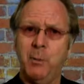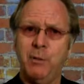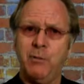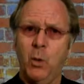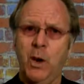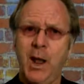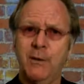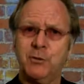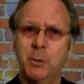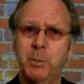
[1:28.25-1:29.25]
the before and
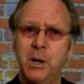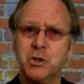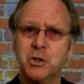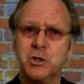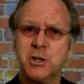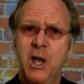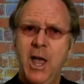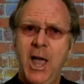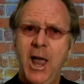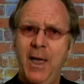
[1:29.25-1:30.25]
after pictures
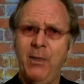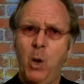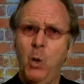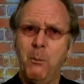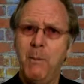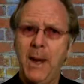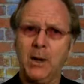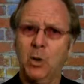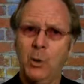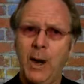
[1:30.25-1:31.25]
and the whole
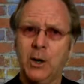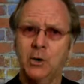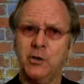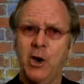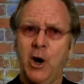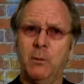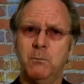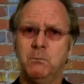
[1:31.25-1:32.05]
medical records there.